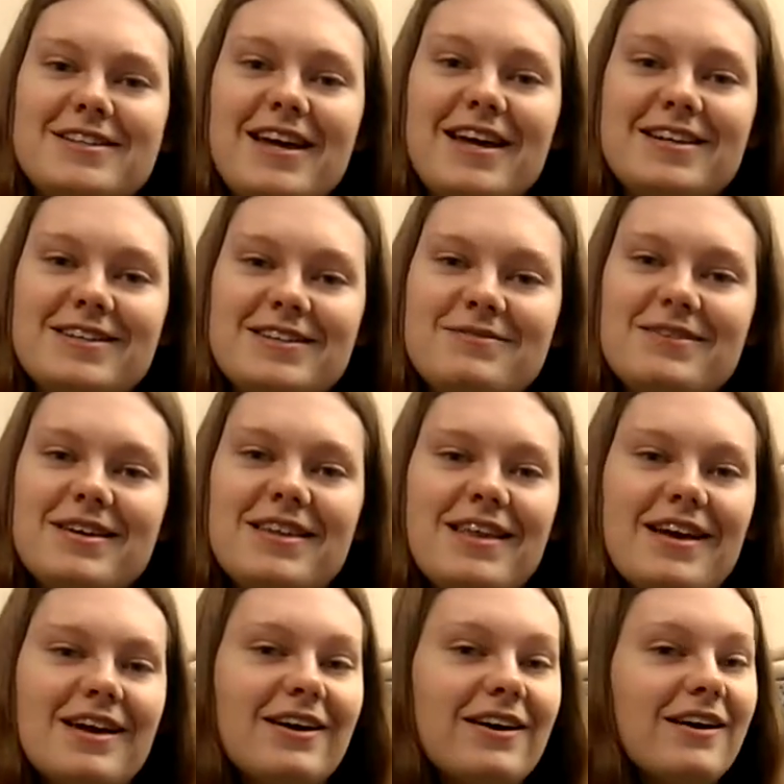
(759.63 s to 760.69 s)
sending me
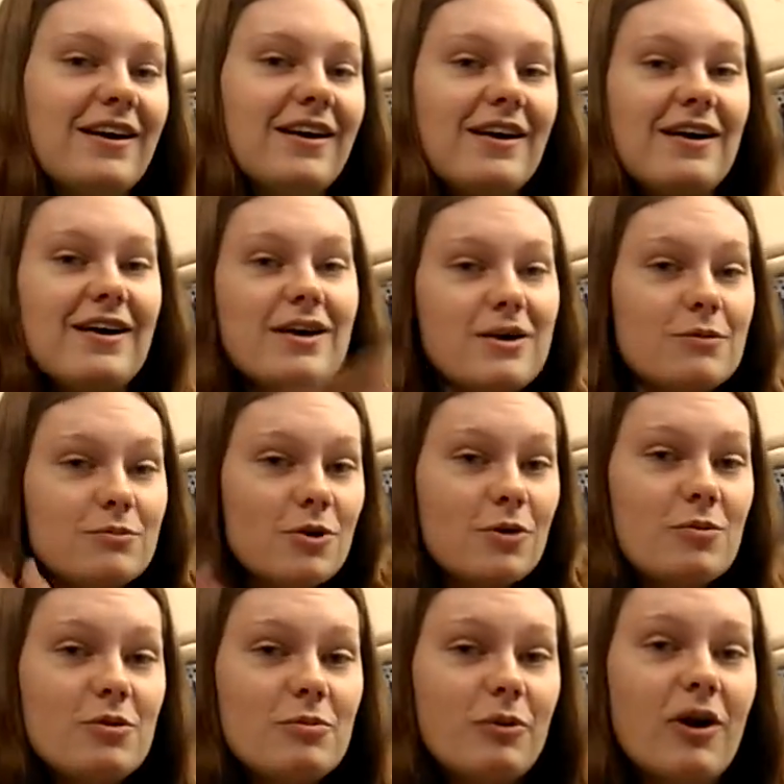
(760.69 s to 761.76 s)
their
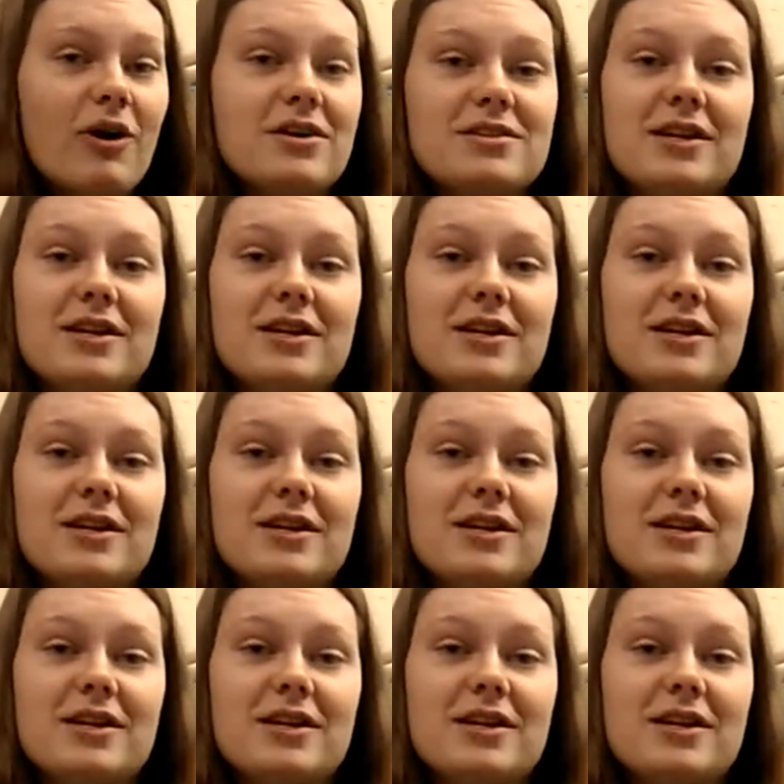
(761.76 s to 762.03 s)
promo box.